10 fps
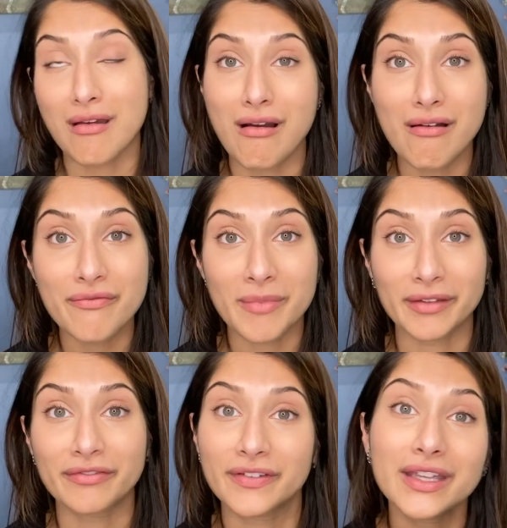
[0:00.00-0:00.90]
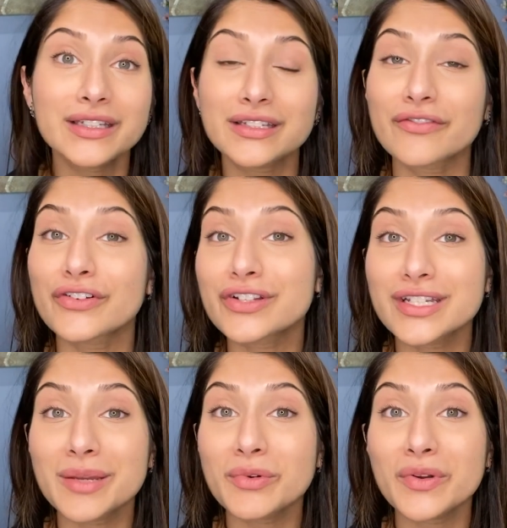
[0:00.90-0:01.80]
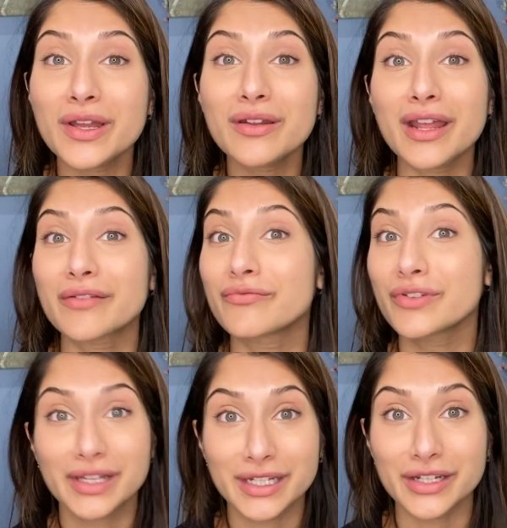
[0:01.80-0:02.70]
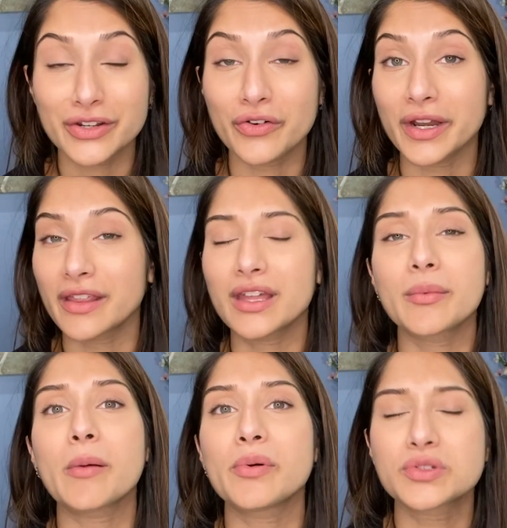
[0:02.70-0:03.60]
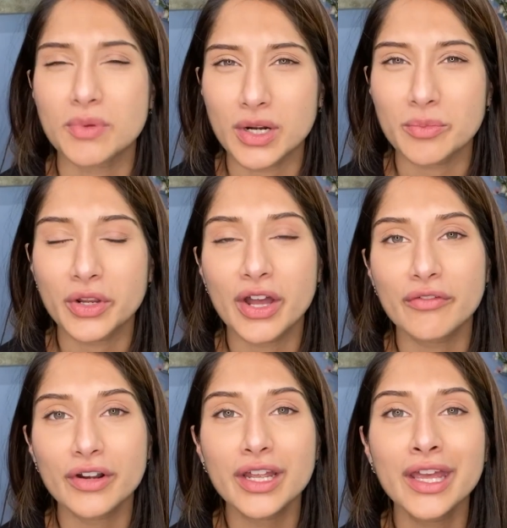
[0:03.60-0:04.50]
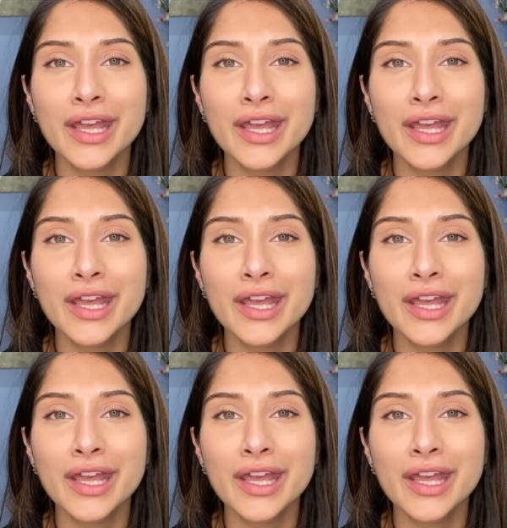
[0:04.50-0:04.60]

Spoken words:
off my feet the first time around. I really didn't know anything about postpartum recovery.